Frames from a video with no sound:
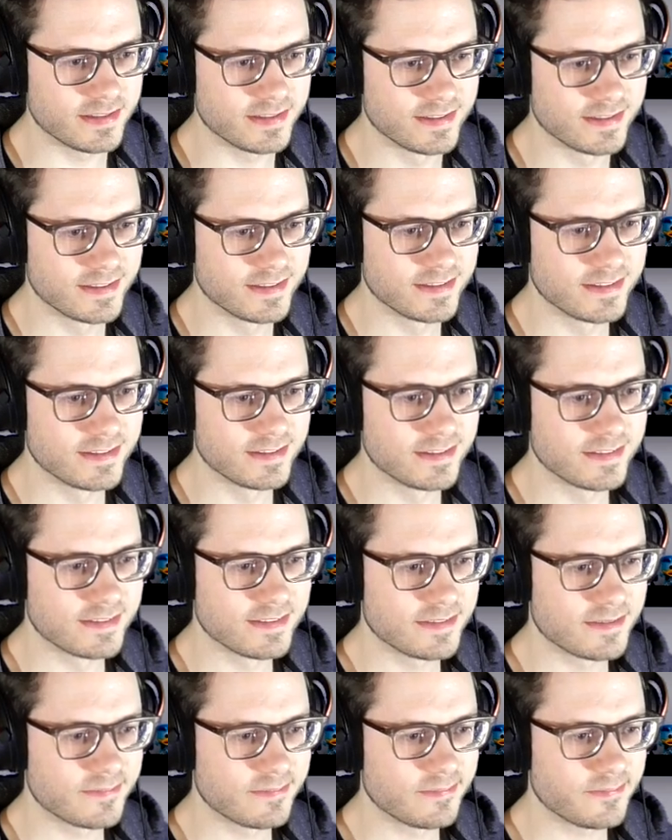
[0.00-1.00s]

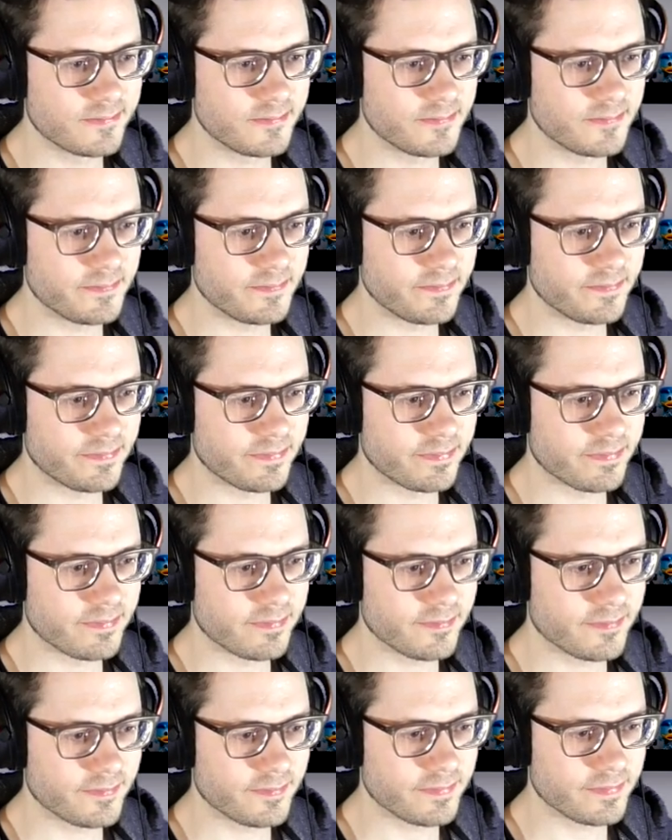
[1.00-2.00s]

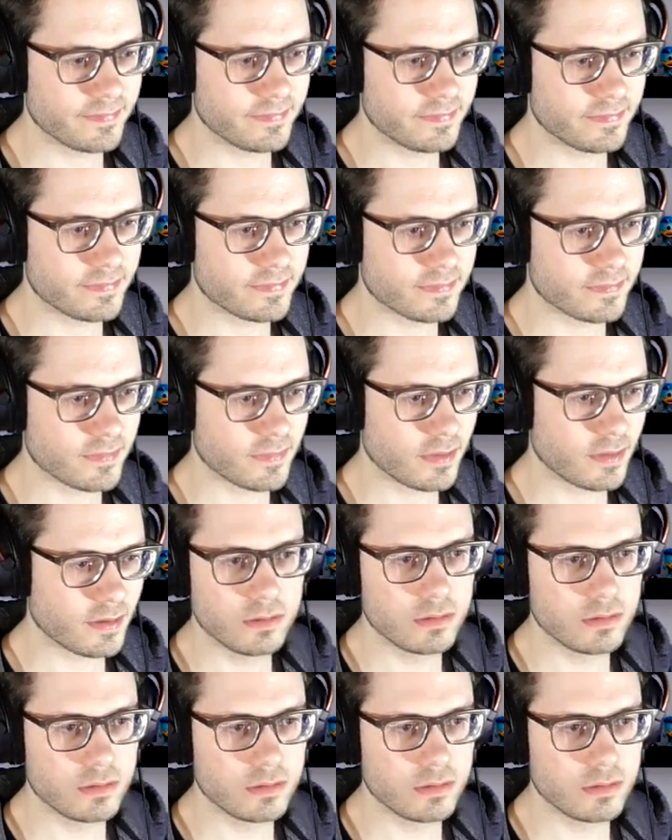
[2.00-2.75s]
Nobody speaks.